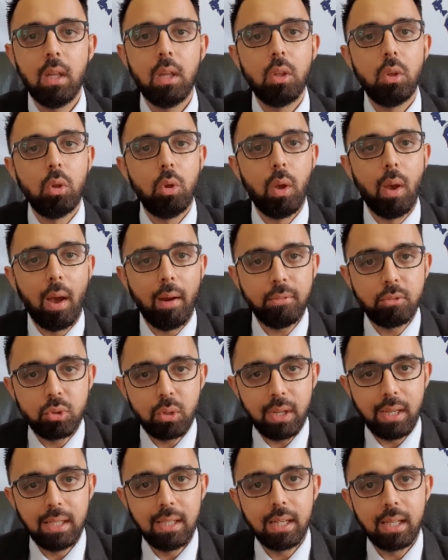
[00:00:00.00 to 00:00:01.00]
You have to
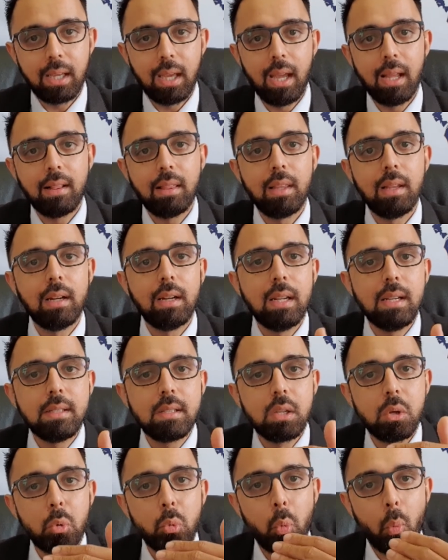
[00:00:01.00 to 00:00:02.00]
indicate the
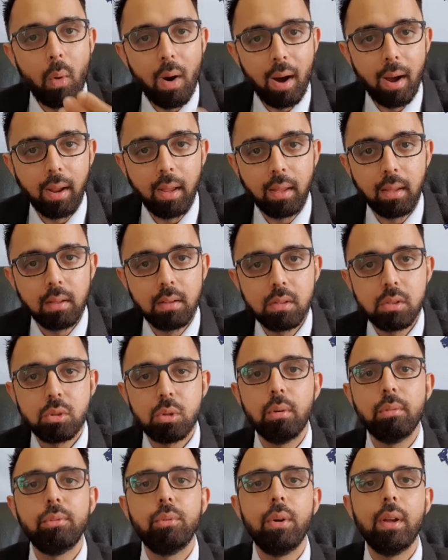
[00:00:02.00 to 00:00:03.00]
reason why. So
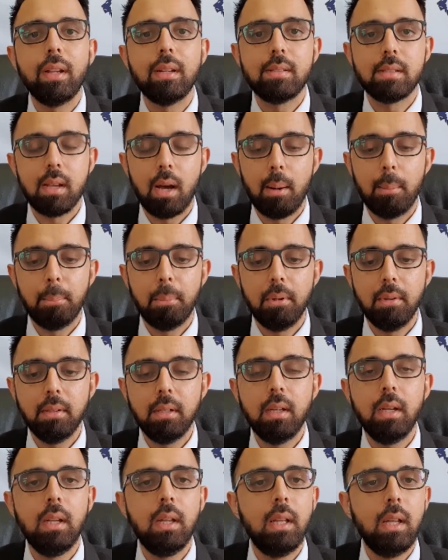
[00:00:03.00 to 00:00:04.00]
for example,
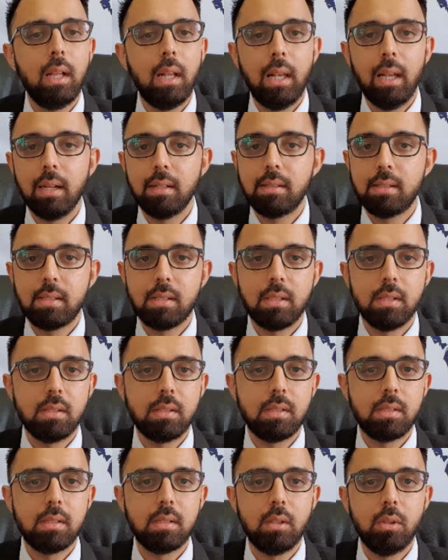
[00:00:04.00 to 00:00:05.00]
let's
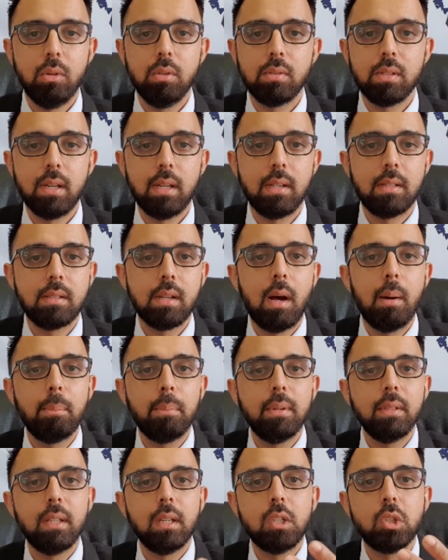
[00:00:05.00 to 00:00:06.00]
just use an example
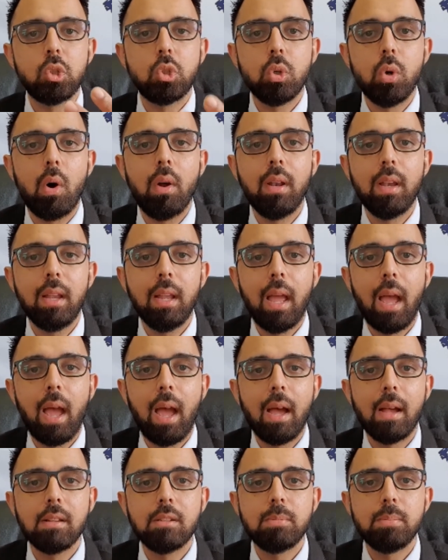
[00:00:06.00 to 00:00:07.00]
that John
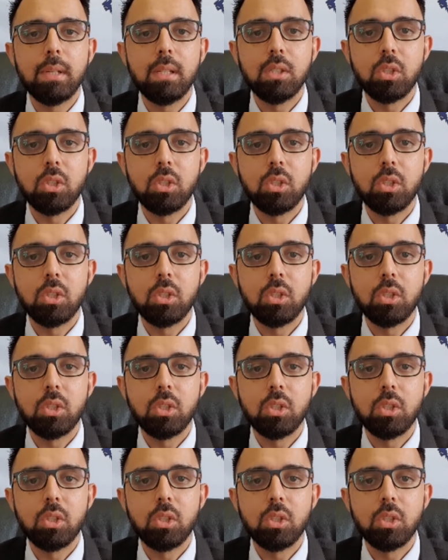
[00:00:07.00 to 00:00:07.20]
has been